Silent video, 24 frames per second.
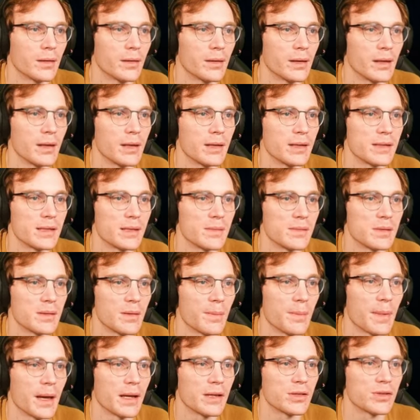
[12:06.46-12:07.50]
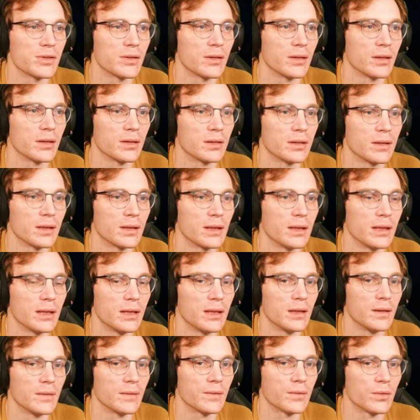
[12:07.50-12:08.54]
There seems a battery
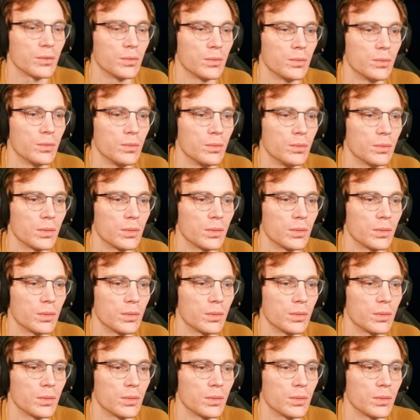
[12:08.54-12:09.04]
underneath. Oh,